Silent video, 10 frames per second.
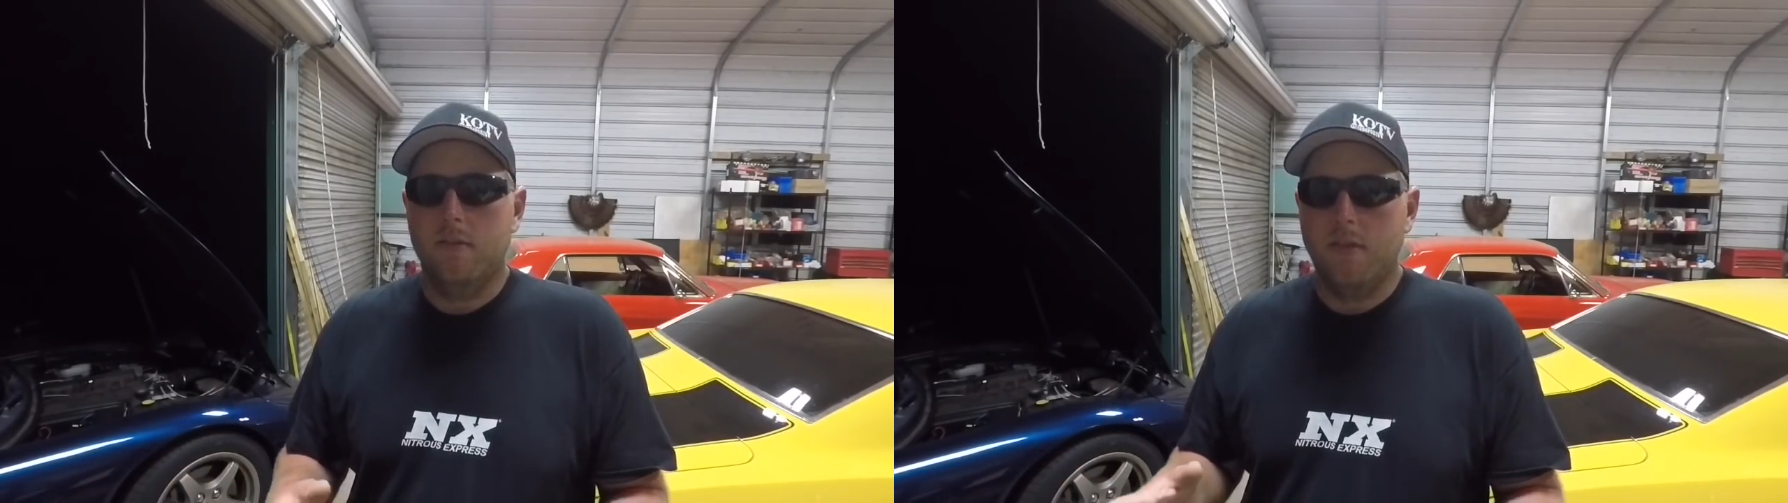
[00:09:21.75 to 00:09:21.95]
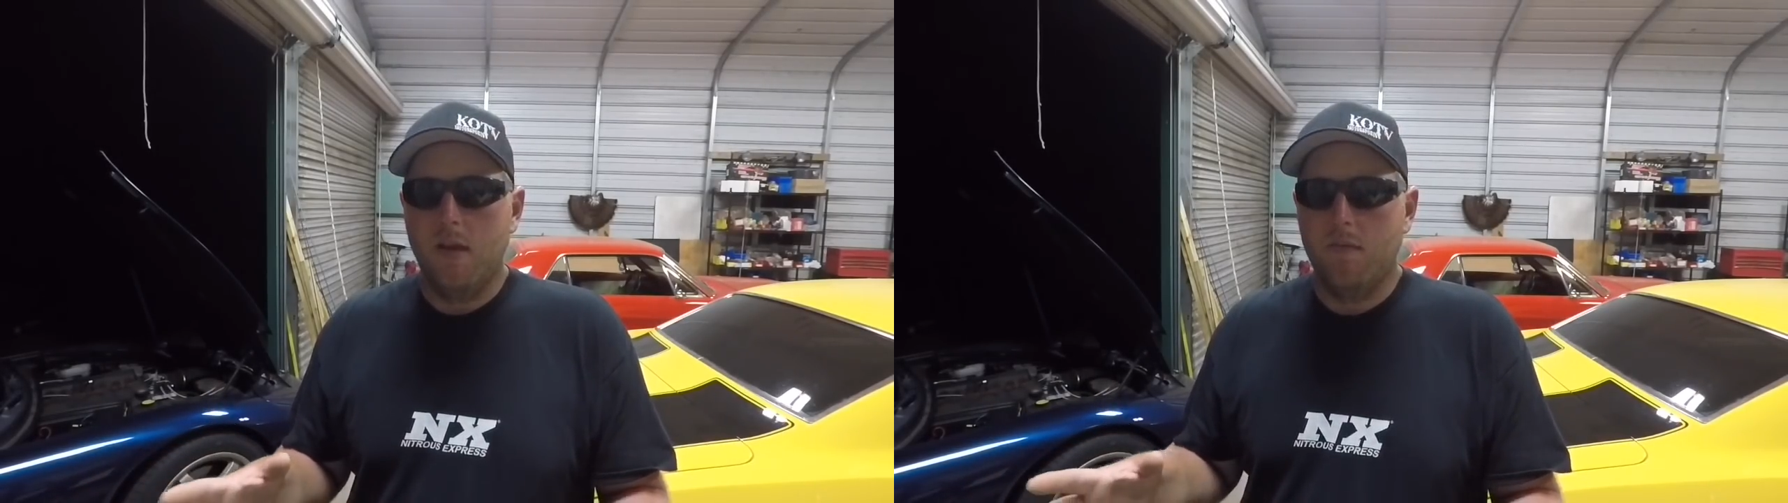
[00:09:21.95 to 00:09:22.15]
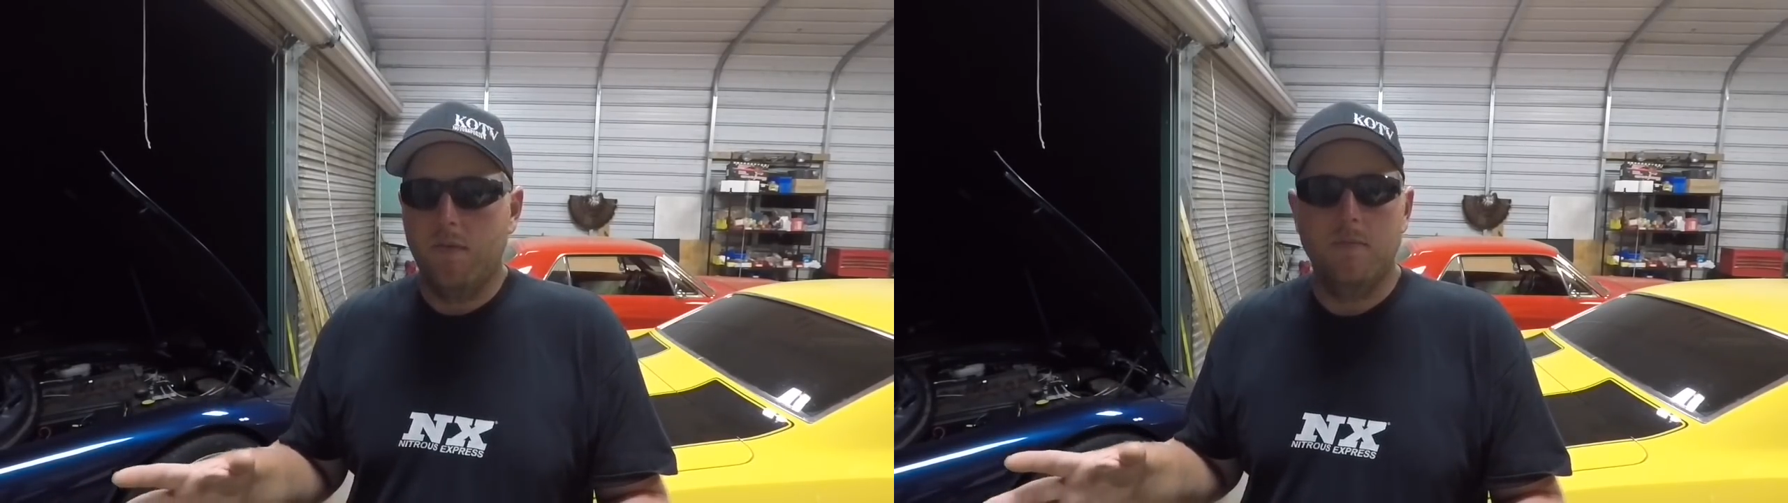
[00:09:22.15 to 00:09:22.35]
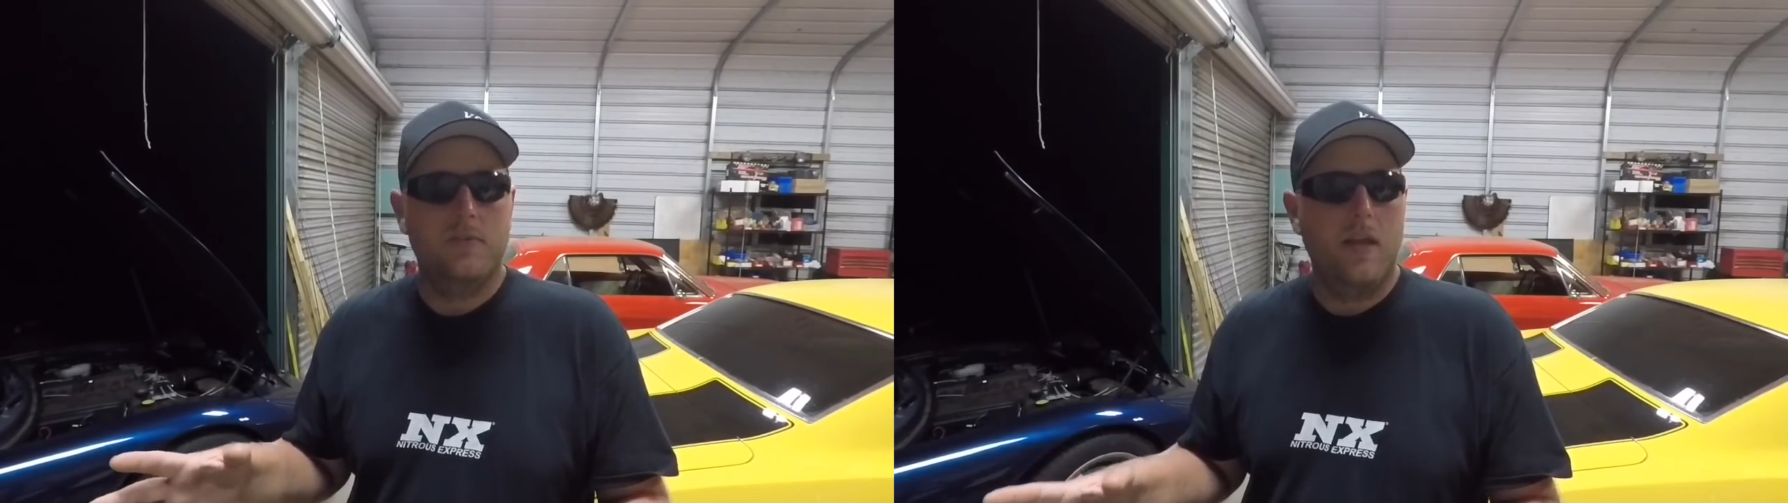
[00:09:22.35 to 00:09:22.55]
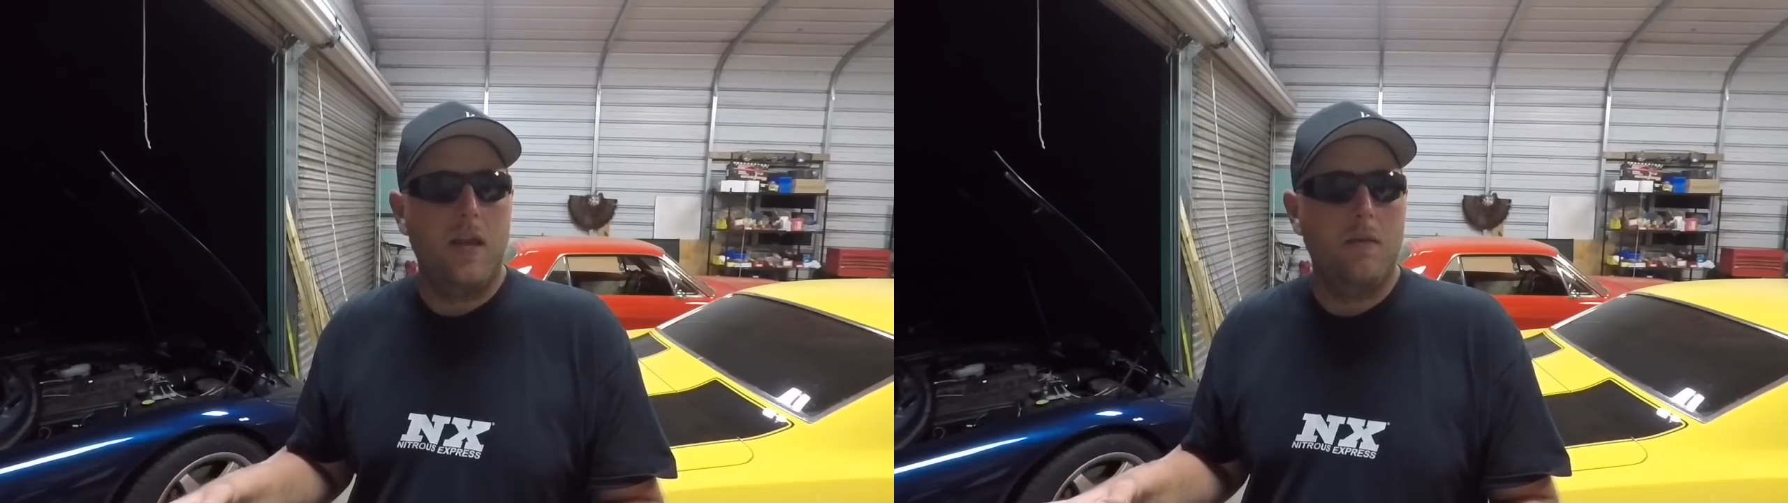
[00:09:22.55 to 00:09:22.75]
They are from the
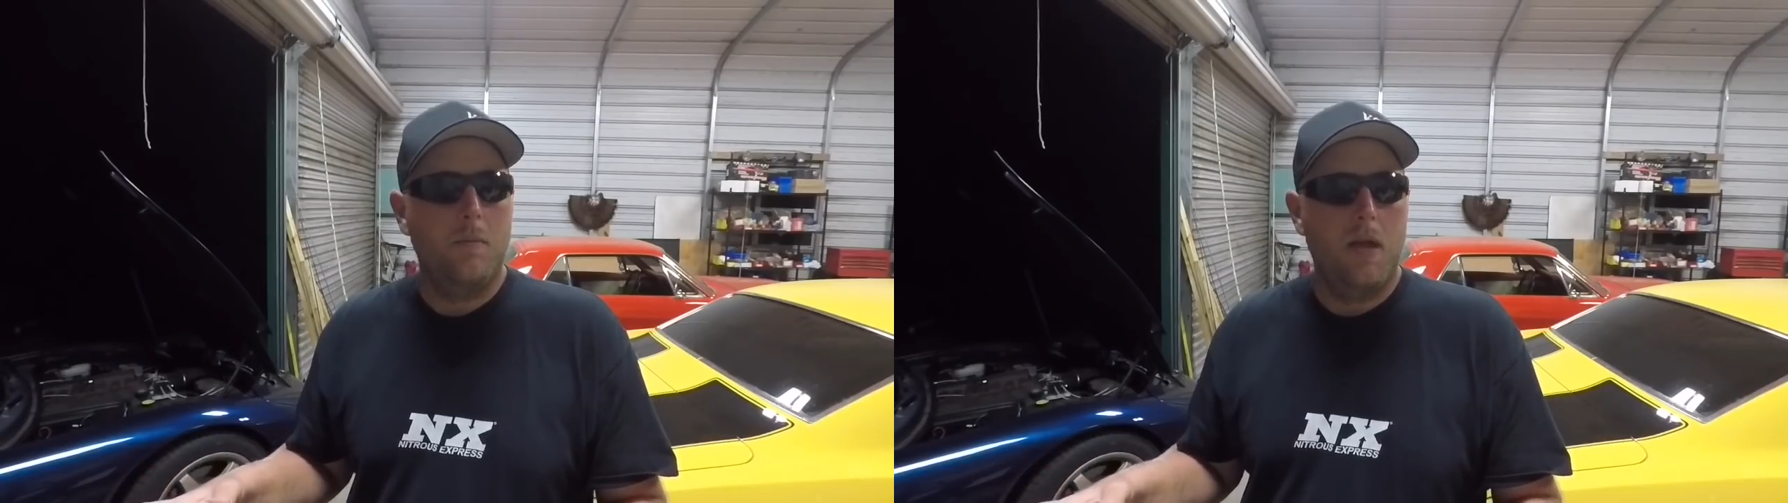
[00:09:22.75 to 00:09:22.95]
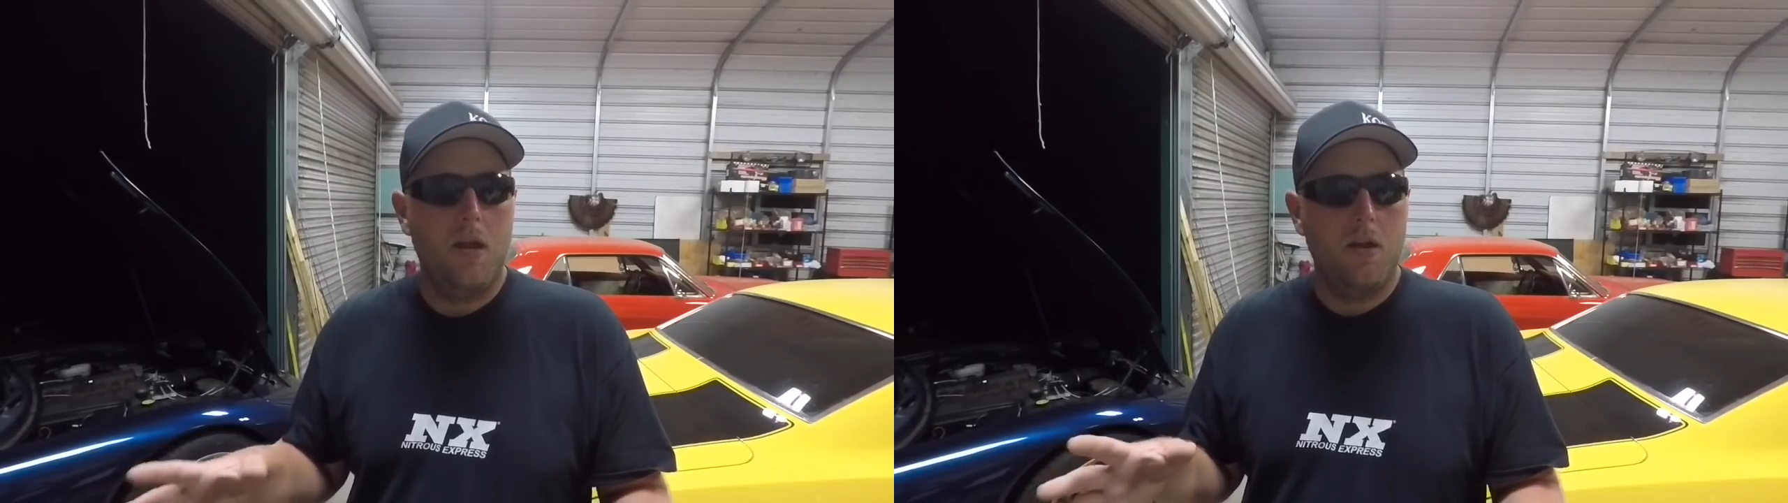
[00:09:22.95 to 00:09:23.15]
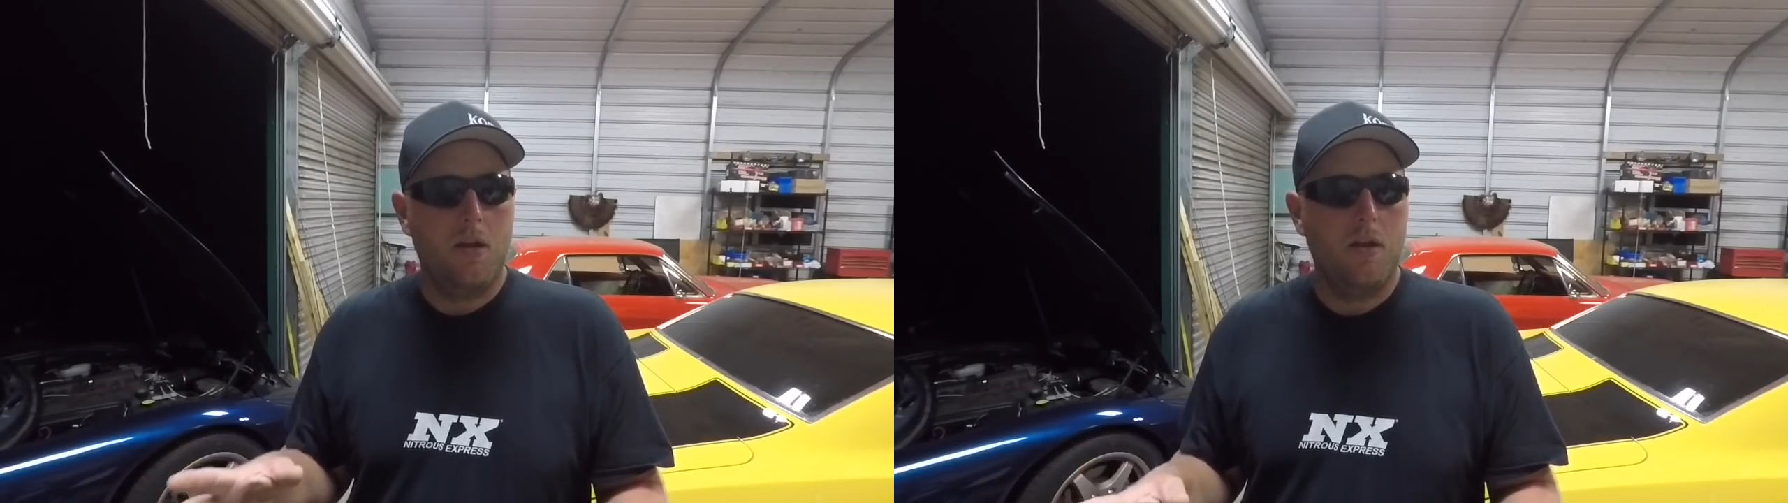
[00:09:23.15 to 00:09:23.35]
same area